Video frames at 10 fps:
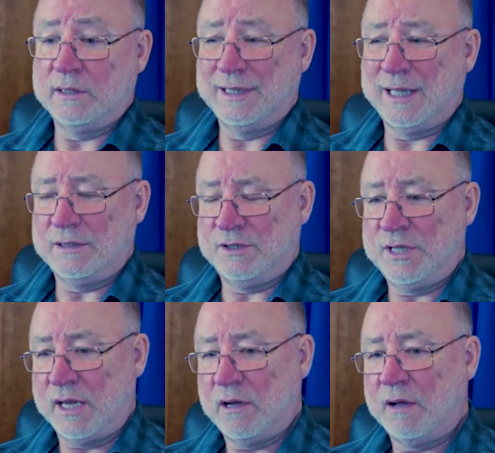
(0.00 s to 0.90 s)
And that
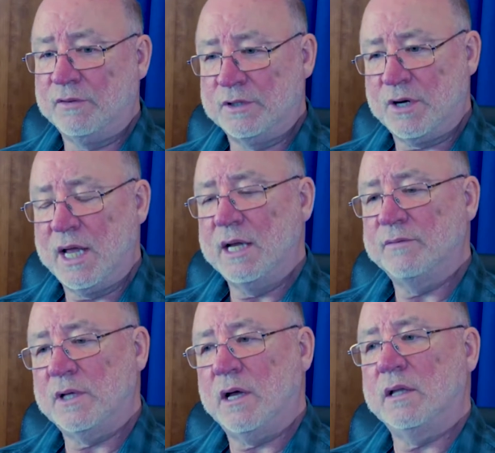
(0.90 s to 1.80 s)
set off a train of
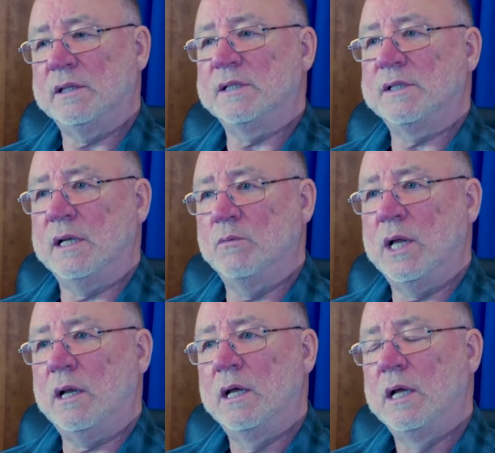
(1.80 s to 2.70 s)
thought that said,
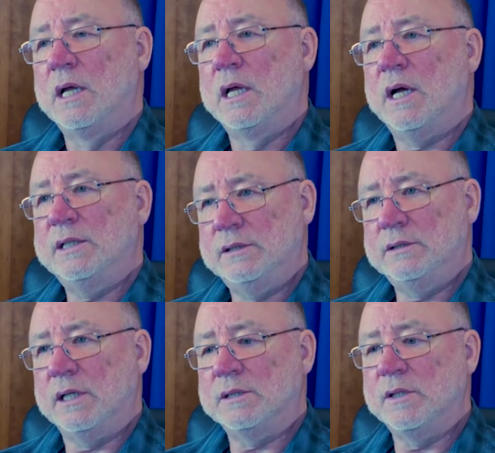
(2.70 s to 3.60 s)
well, I
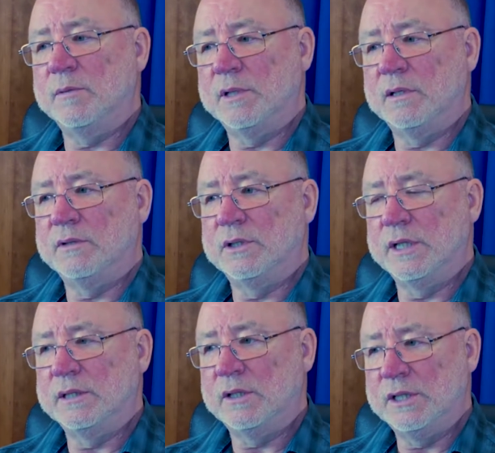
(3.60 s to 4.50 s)
didn't get stupid
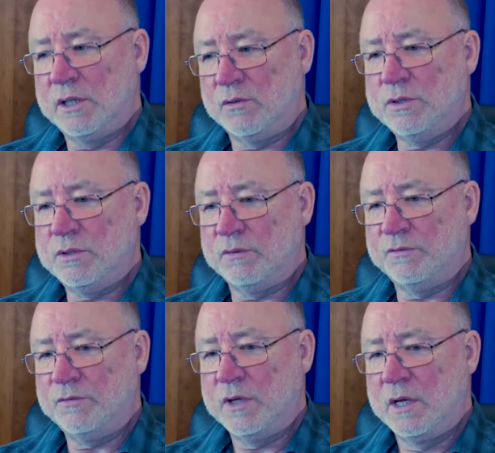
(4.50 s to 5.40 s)
overnight. I know
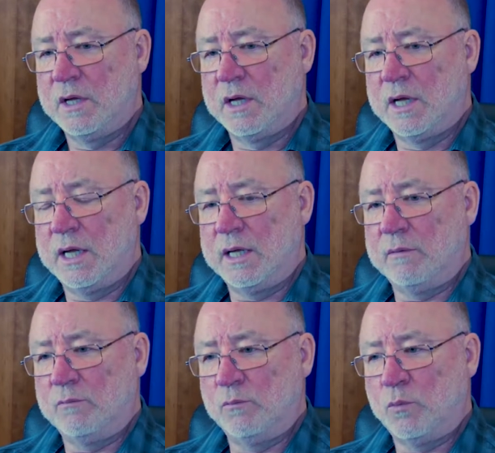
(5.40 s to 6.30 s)
stuff.
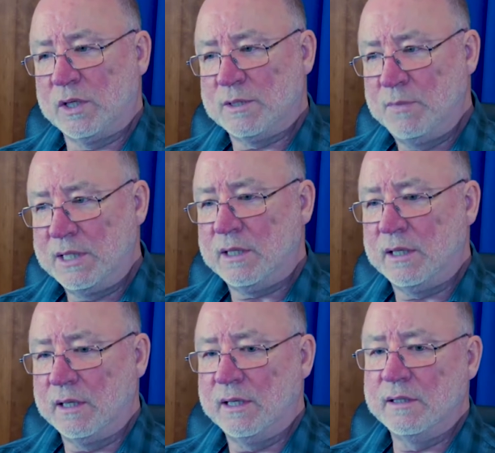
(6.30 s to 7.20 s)
Um, what's
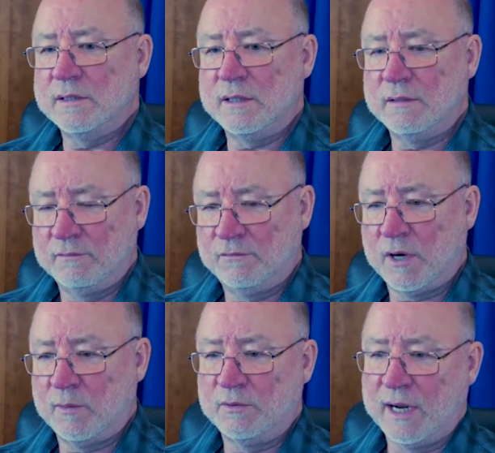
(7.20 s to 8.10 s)
missing is the
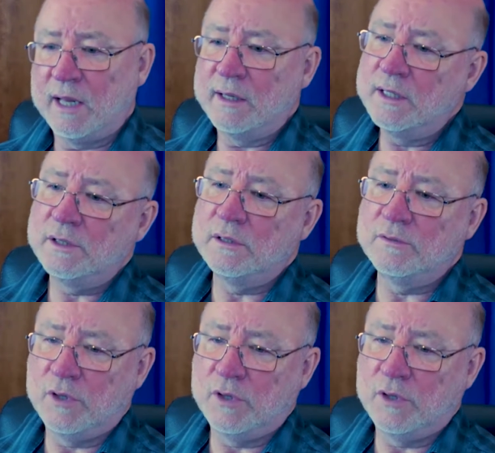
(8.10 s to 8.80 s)
formal recognition of